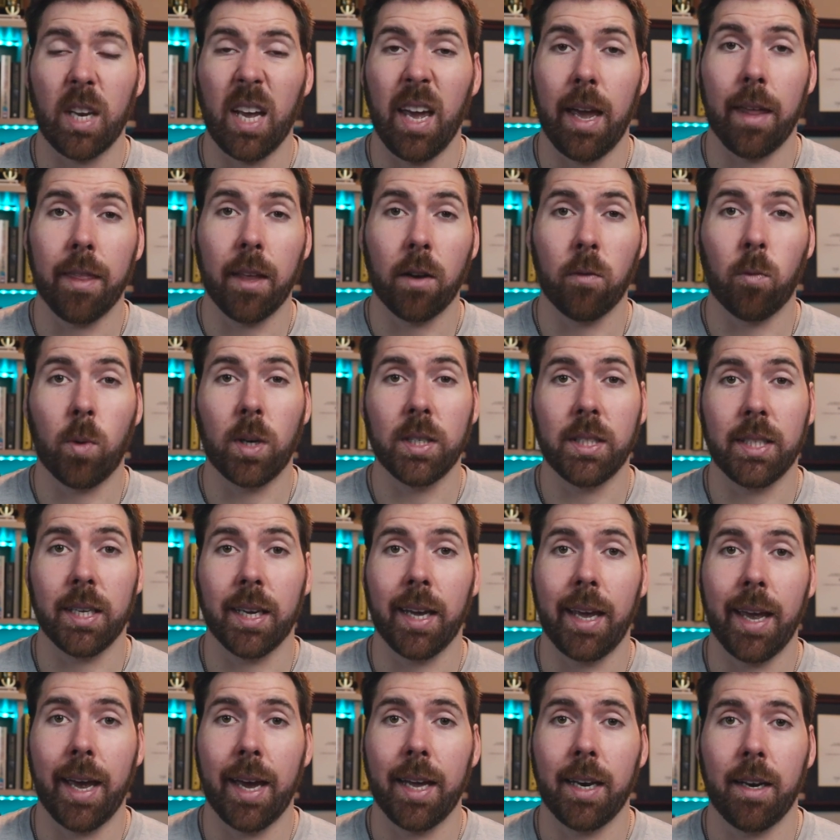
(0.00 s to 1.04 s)
And then once
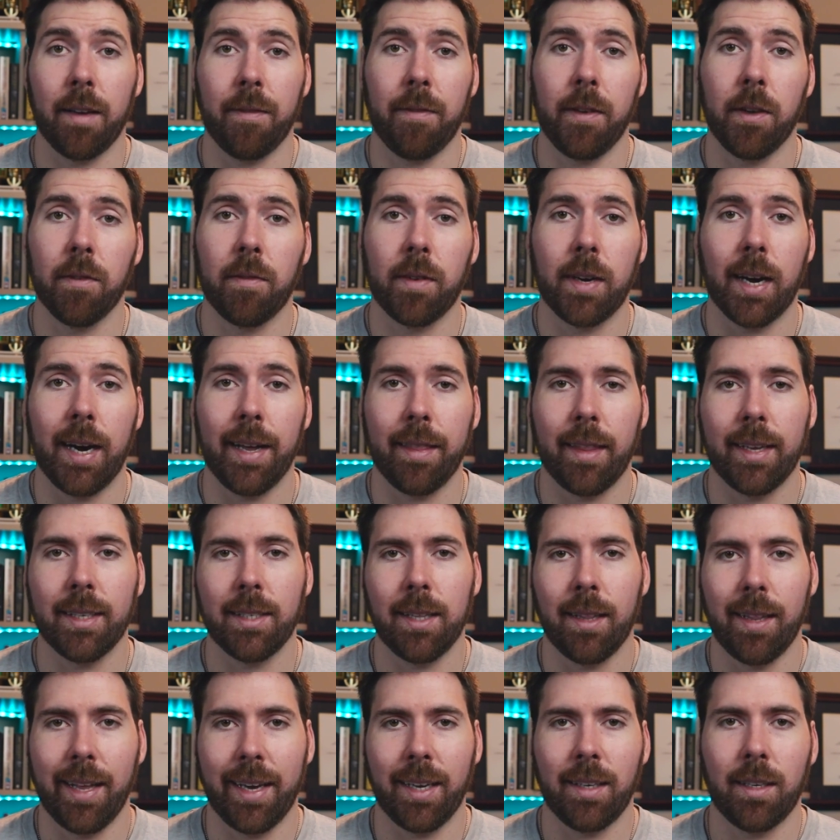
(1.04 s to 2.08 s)
again, if you've got
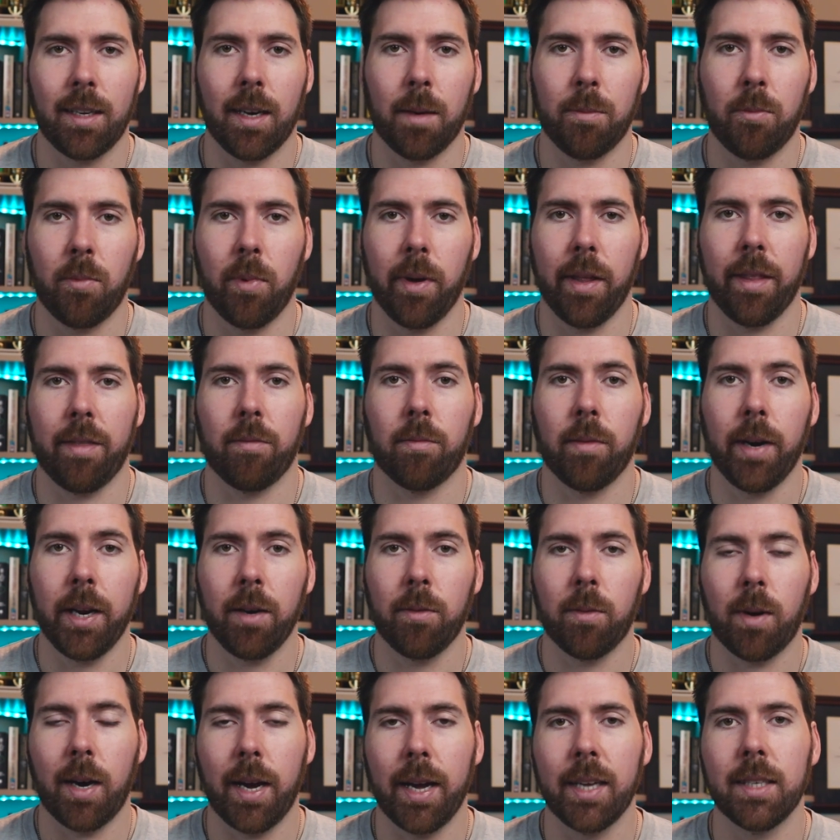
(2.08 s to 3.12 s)
this linked up with
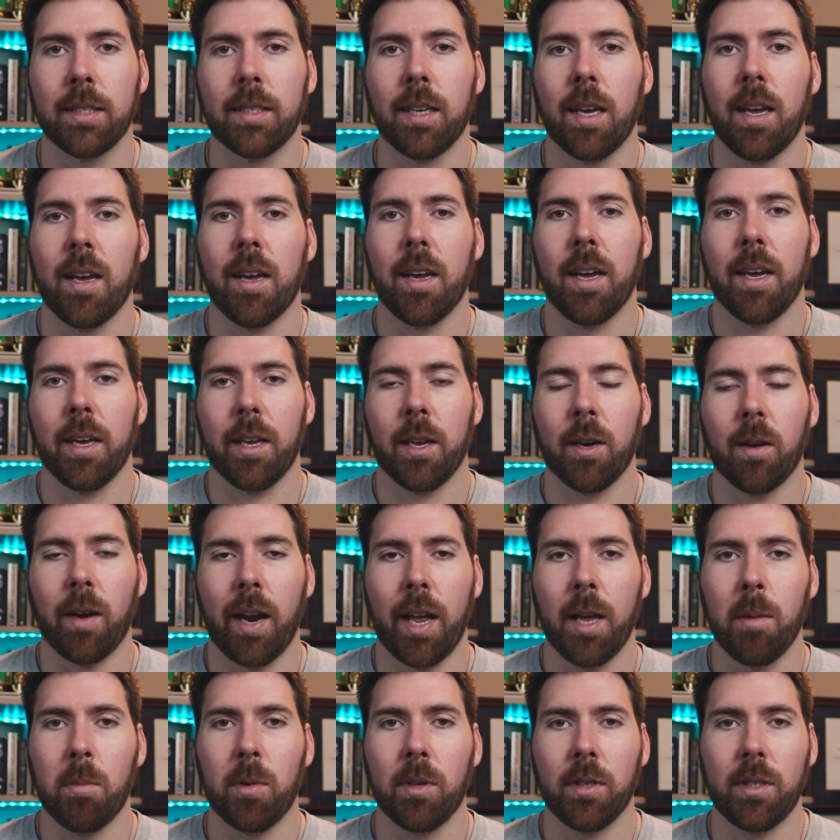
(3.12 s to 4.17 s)
Readwise, you're
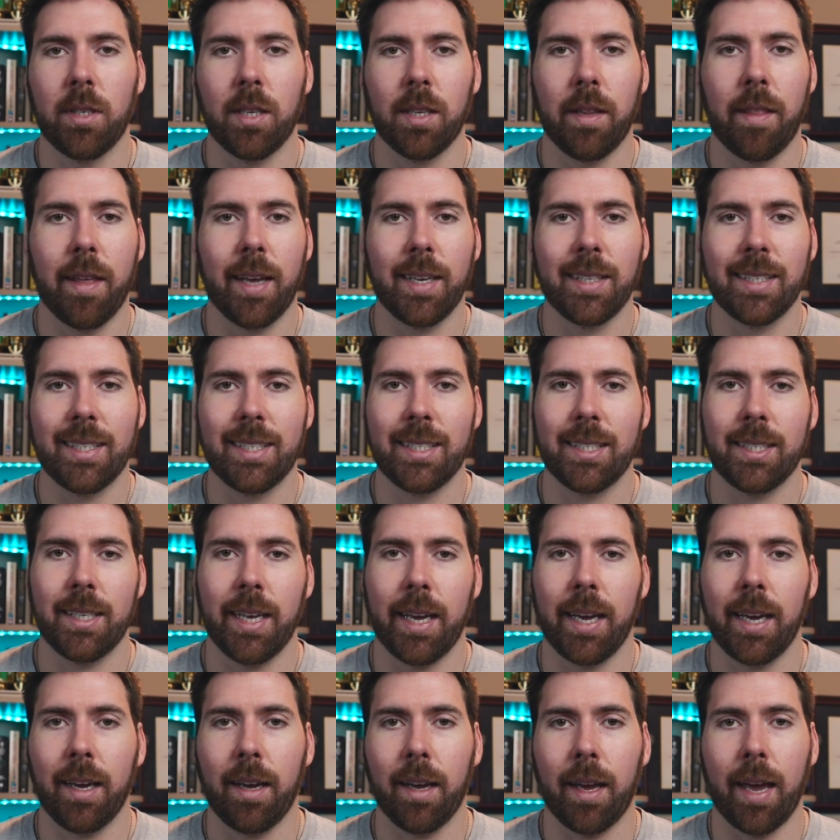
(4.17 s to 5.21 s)
able to then
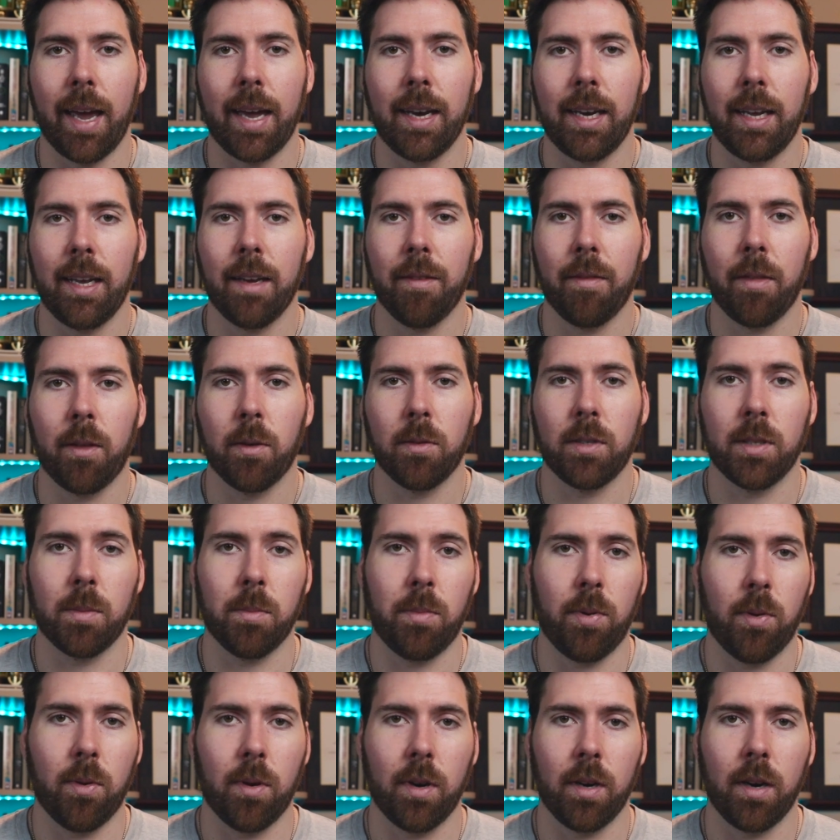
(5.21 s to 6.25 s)
sync any of those
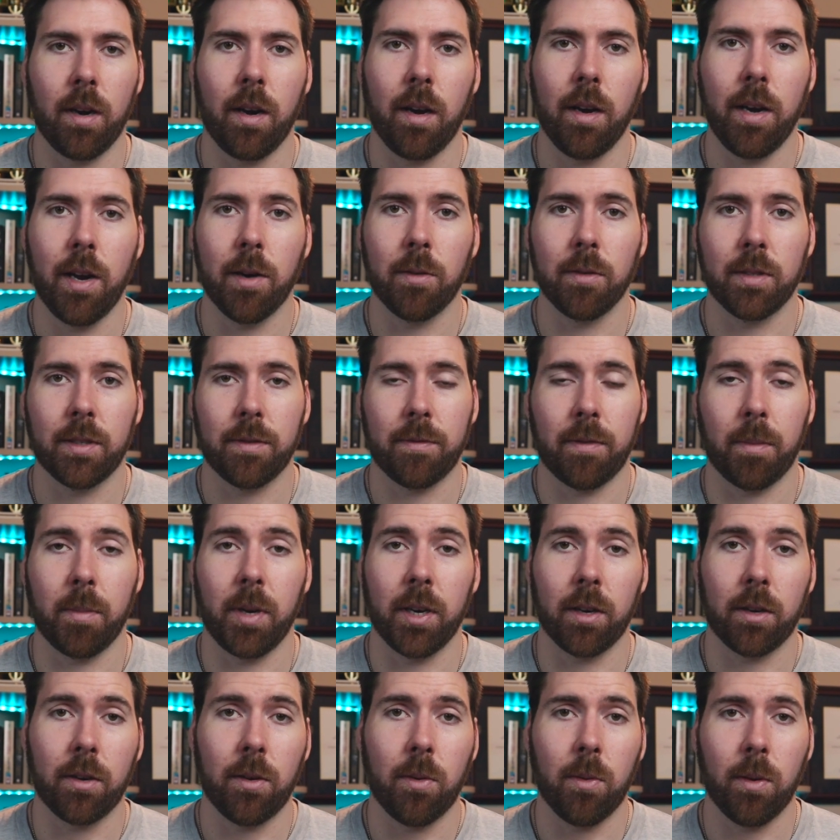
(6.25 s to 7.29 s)
important notes from
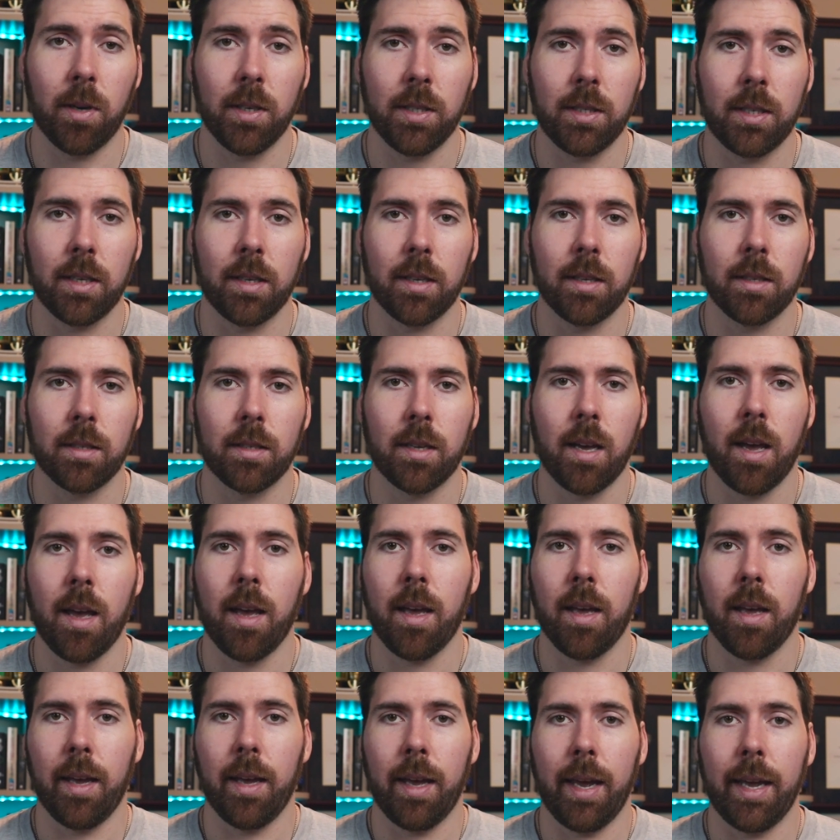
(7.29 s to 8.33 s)
your courses
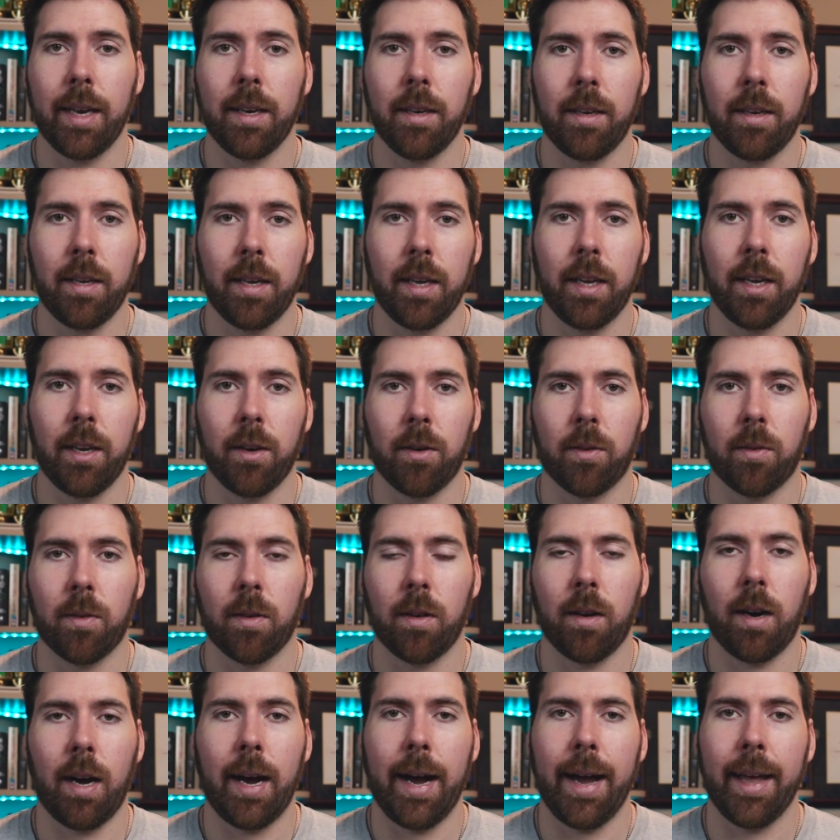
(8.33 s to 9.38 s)
into
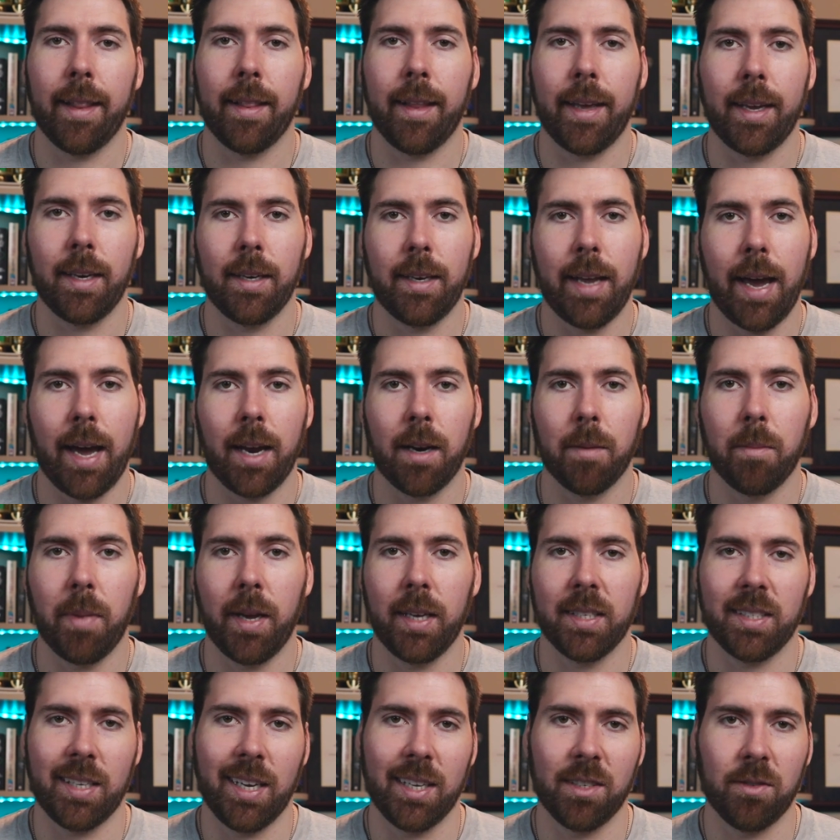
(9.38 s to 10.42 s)
your highlight
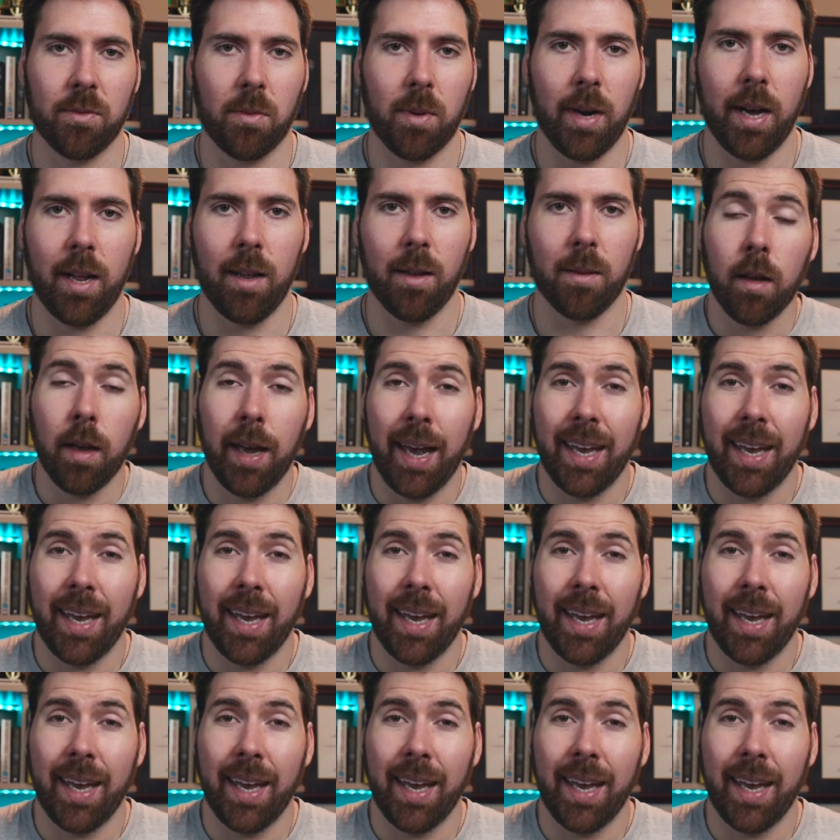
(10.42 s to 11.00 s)
database as well.